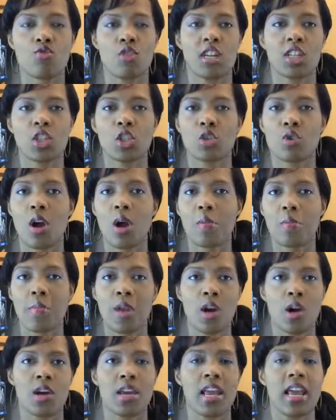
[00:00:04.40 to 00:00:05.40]
restaurant
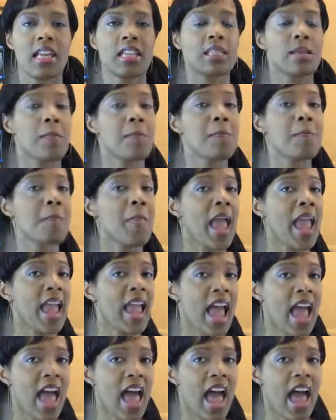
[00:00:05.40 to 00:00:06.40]
marinades
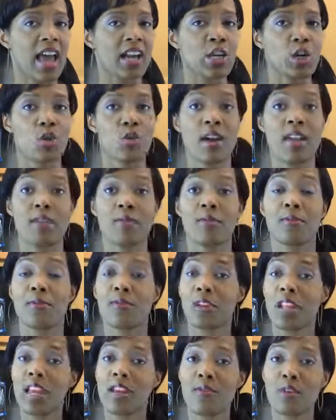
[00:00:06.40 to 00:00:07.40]
may add great
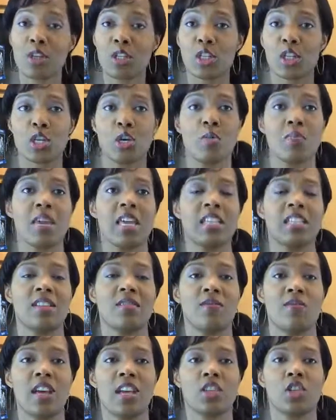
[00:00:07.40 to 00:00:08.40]
flavor to your meats
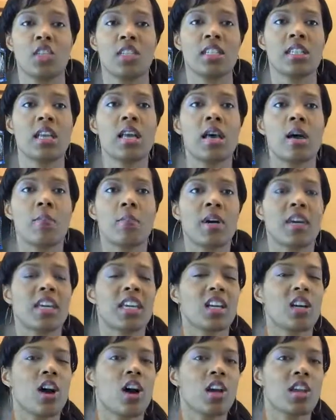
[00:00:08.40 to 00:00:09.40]
and veggies, but
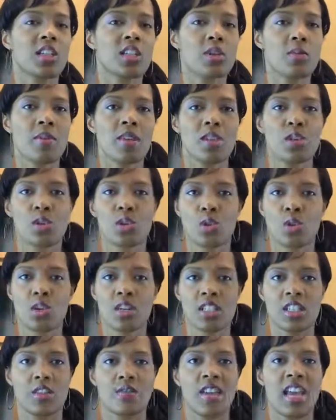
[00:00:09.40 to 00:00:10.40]
can also be the
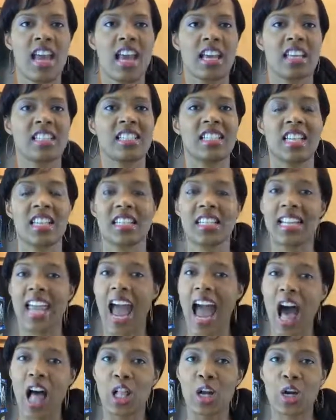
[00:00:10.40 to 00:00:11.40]
source of excess
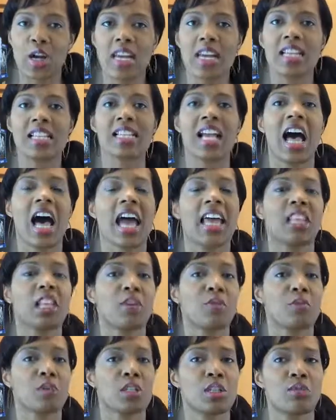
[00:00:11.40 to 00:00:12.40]
calories, high
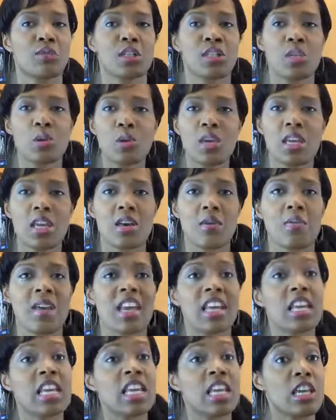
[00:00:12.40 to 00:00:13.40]
levels of sodium,
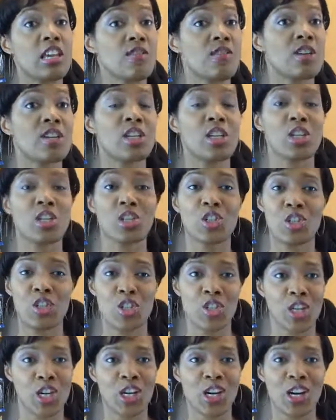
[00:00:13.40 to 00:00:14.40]
and even
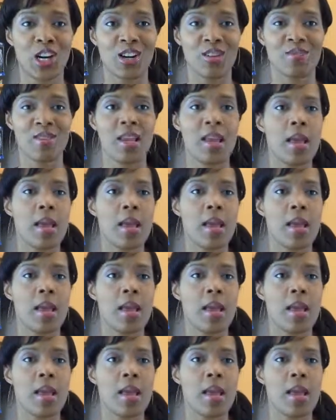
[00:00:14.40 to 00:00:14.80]
sugar.